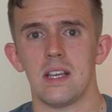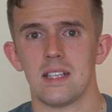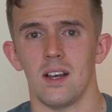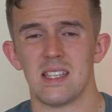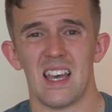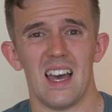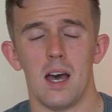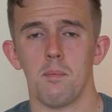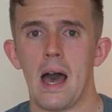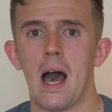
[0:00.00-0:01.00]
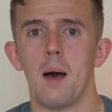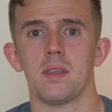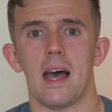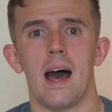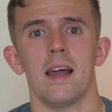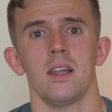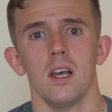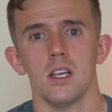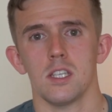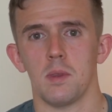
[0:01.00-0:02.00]
these lines and perhaps
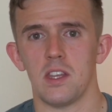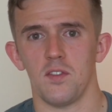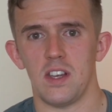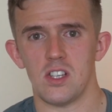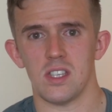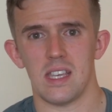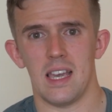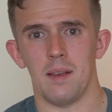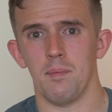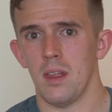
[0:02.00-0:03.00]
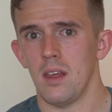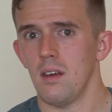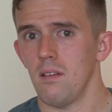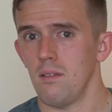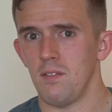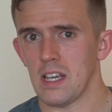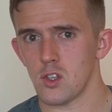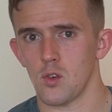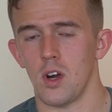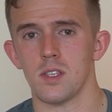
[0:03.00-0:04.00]
add some of these features in. Fingers
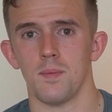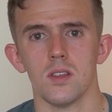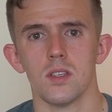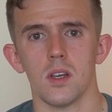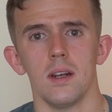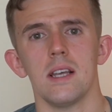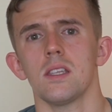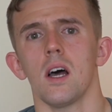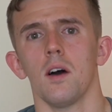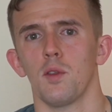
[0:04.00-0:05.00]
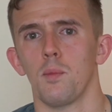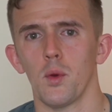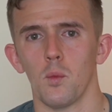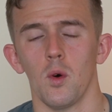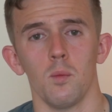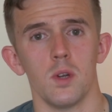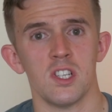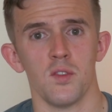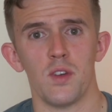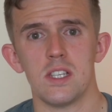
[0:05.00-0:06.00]
crossed. So let's start off with point one, which
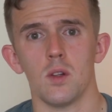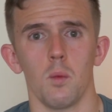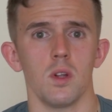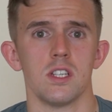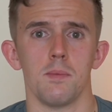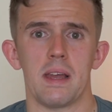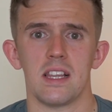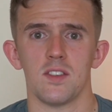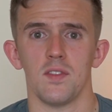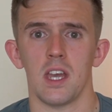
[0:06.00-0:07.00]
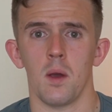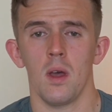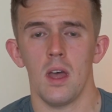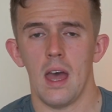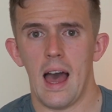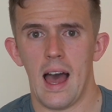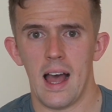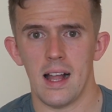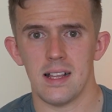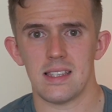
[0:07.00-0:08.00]
is the reason I wanted to make this video,
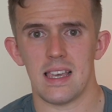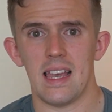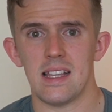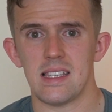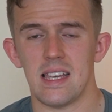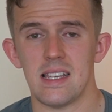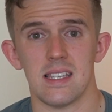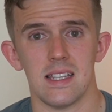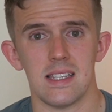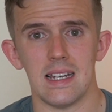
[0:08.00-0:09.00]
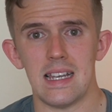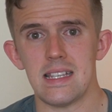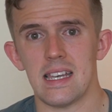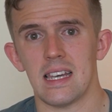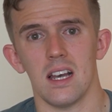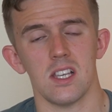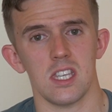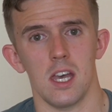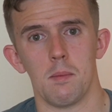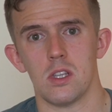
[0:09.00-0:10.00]
and it is deleting
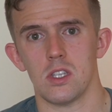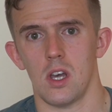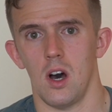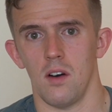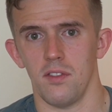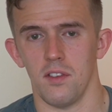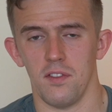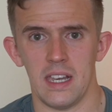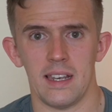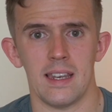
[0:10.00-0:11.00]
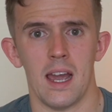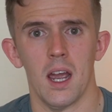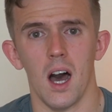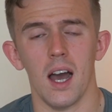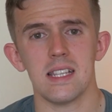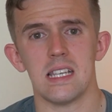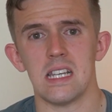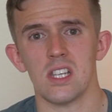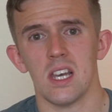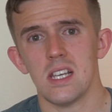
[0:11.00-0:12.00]
assignments off the feed. Now, I
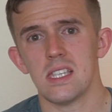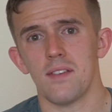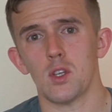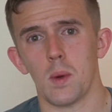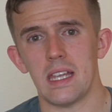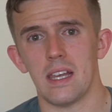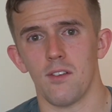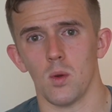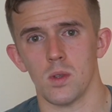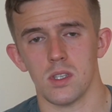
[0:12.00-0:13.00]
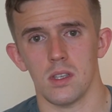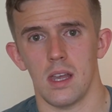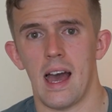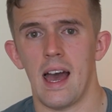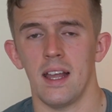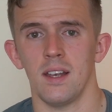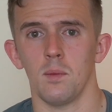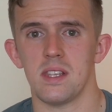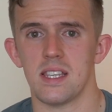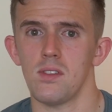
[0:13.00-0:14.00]
teach 7 to 8 year olds, and
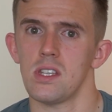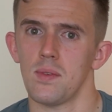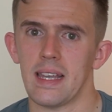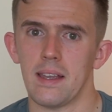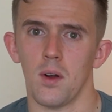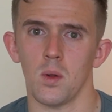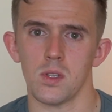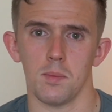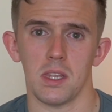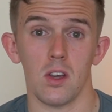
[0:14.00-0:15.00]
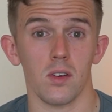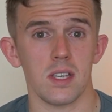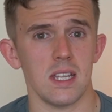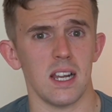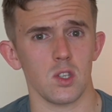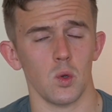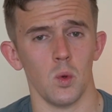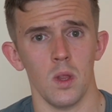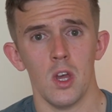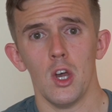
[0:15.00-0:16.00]
with 7 to 8 year olds, some of the youngest in our
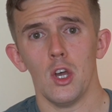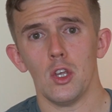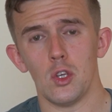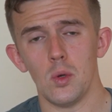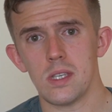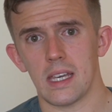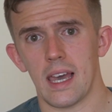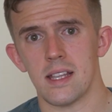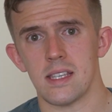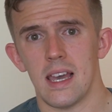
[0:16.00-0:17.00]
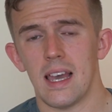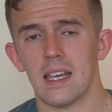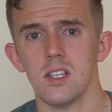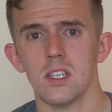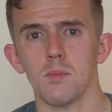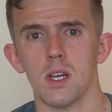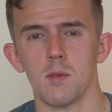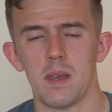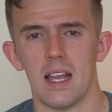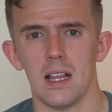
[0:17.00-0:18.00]
school, using it, it can sometimes
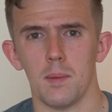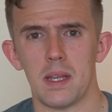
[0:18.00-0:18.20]
be a little